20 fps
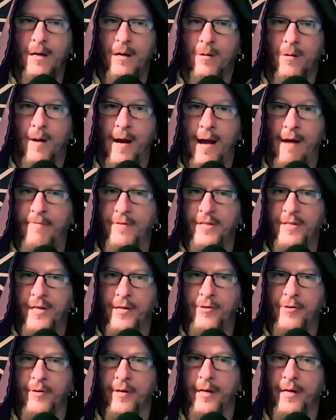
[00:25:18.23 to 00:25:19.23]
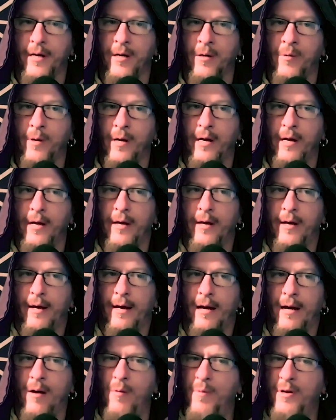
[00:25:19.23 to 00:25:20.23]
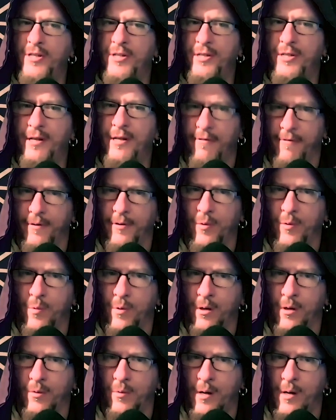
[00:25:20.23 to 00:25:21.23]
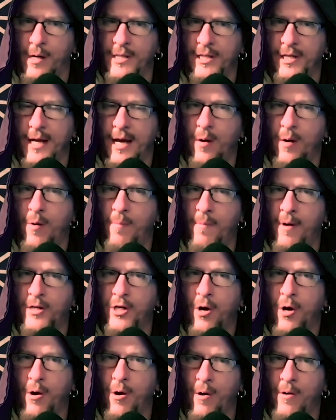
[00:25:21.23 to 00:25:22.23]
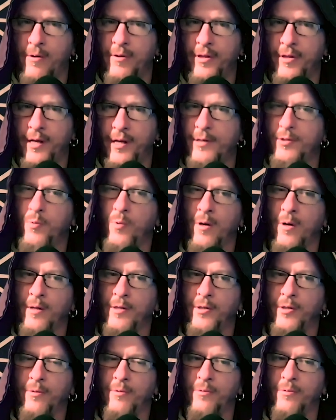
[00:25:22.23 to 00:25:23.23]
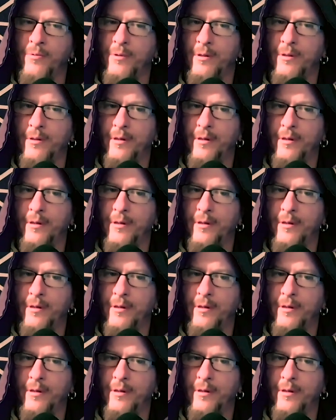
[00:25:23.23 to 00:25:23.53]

or half a century ago, how much different the world was and how much harder things were to